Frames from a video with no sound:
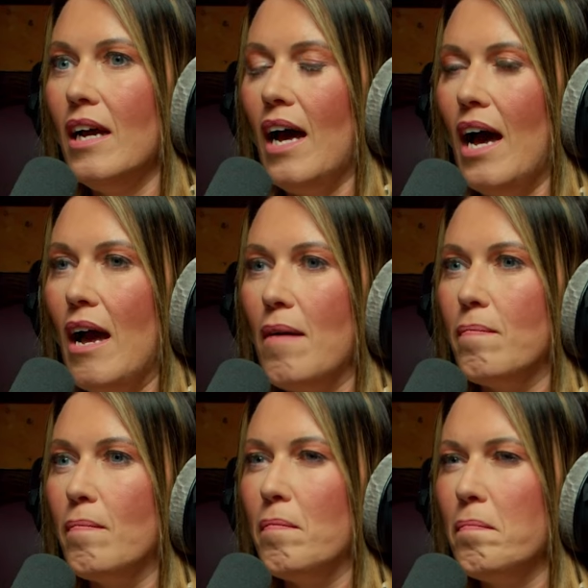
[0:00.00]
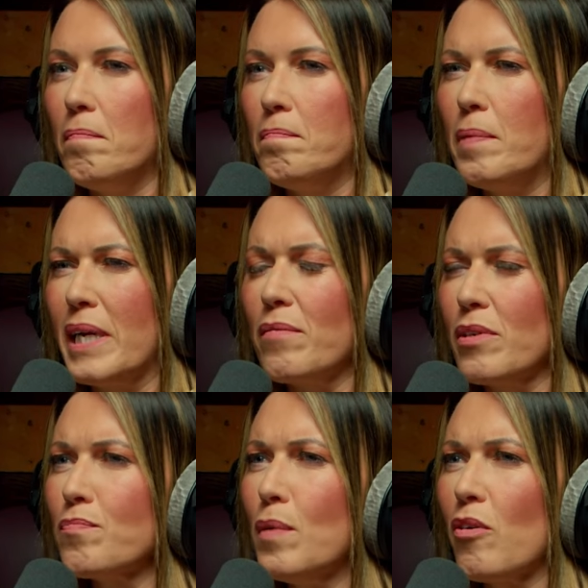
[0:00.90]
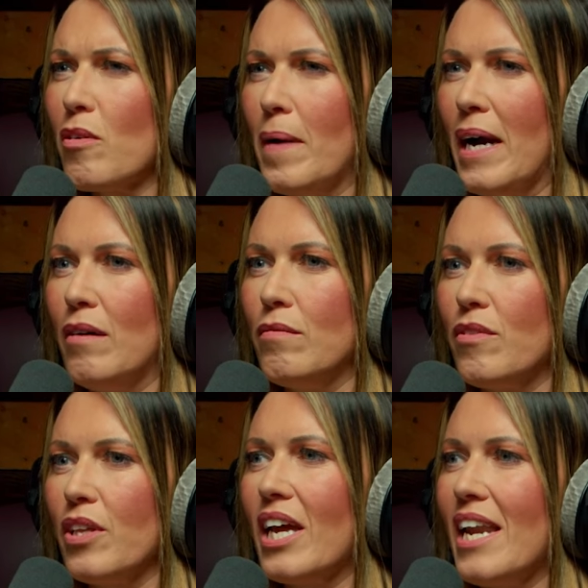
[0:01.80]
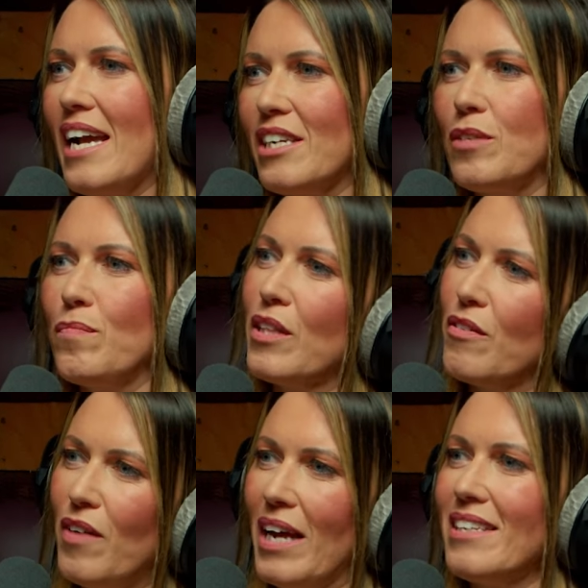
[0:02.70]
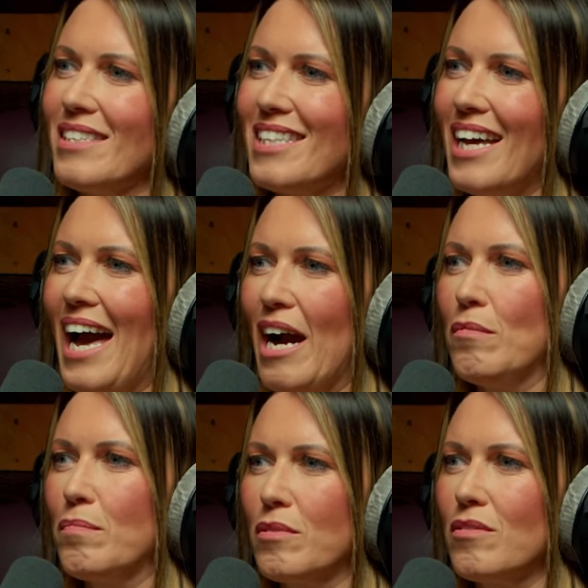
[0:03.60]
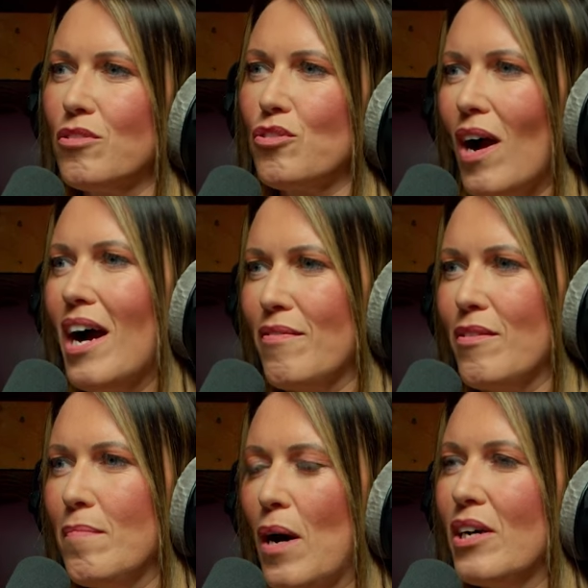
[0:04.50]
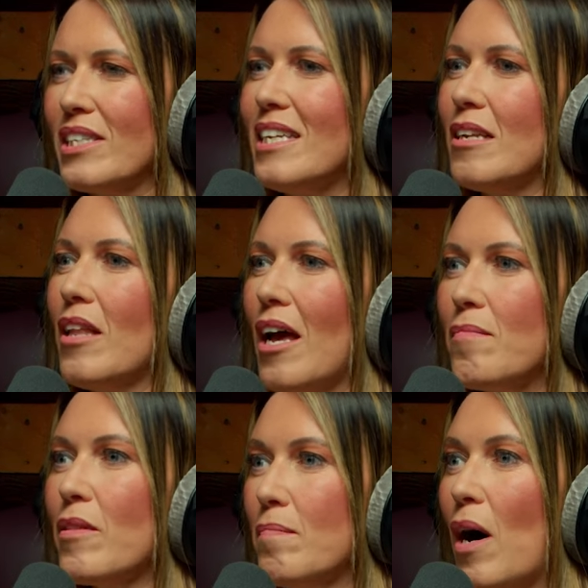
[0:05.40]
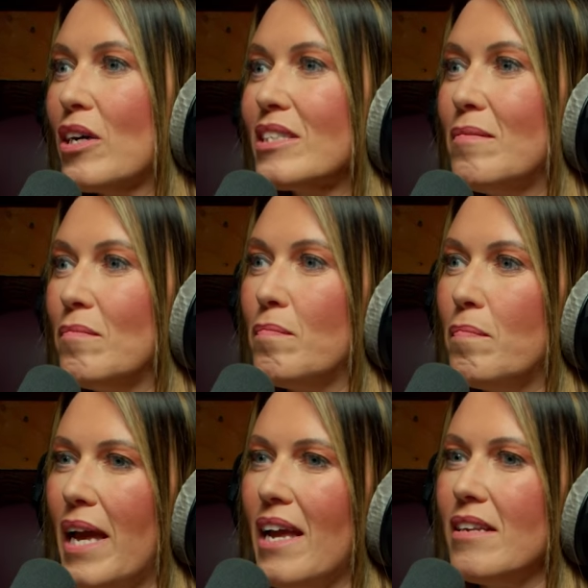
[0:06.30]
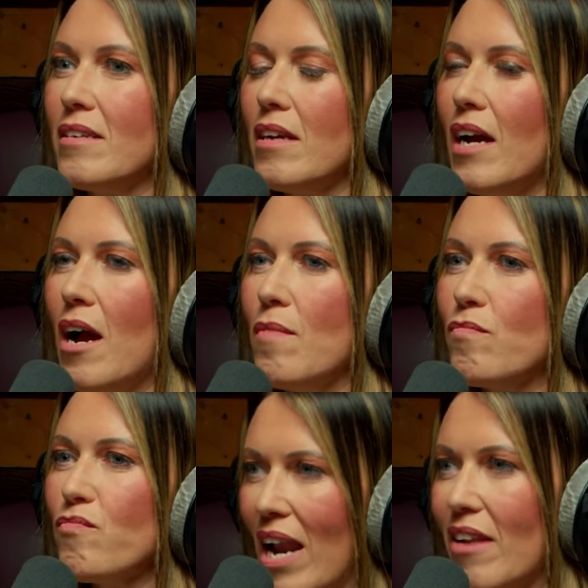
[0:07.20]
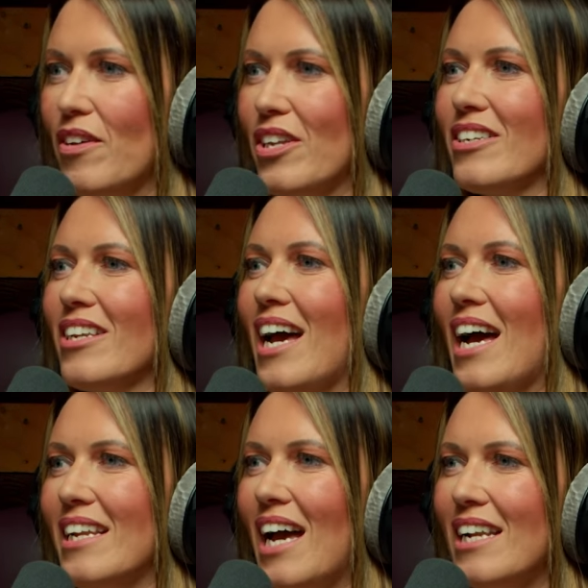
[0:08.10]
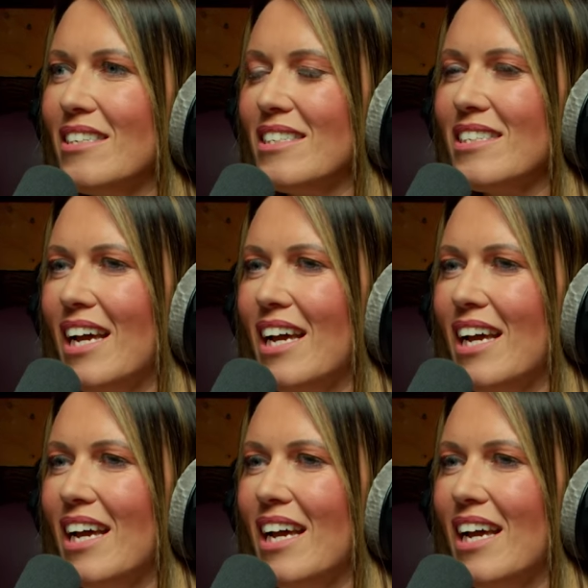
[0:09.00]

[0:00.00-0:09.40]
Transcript: But it was more about the connection with the fans that helped drive the marketing and the marketing being relevant and